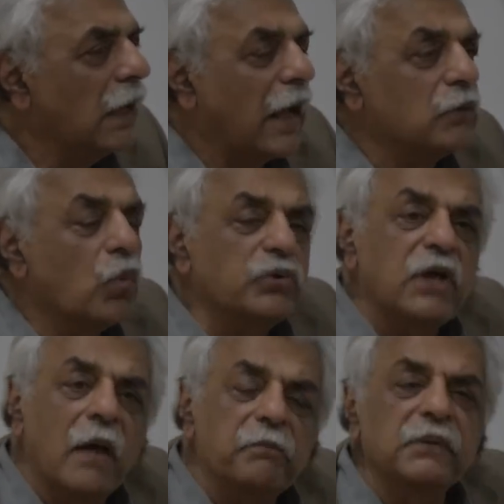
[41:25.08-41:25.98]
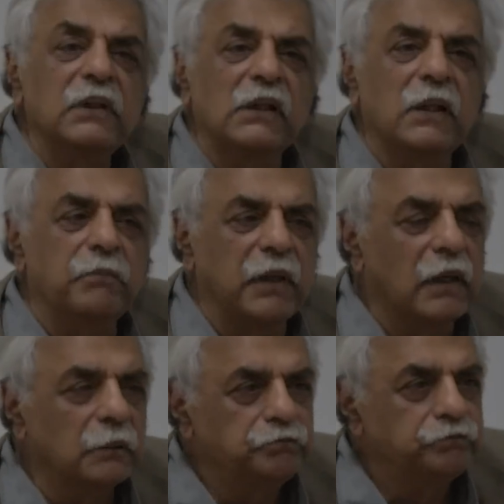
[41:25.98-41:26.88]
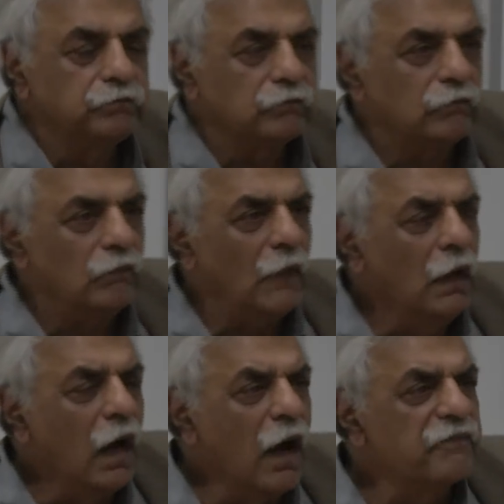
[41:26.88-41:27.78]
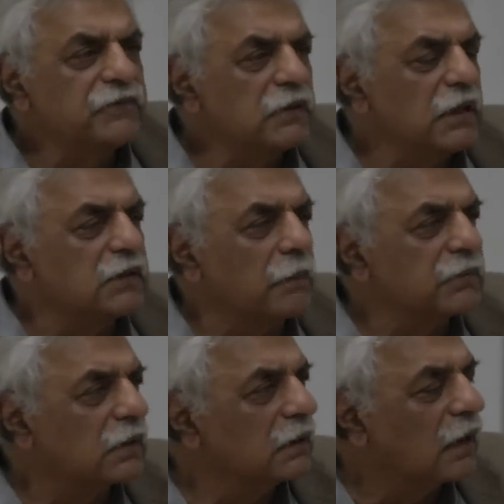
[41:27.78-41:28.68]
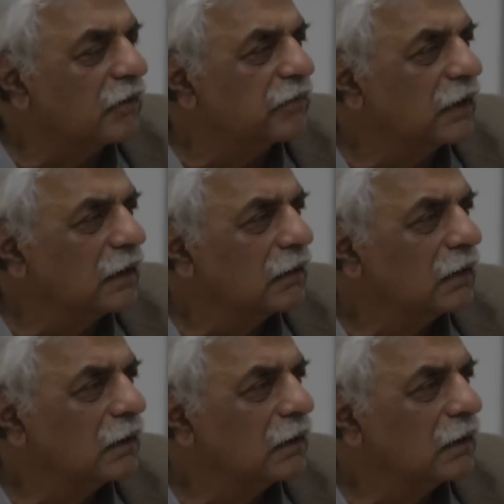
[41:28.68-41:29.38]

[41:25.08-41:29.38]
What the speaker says: And what happened in Libya after they dumped Gaddafi?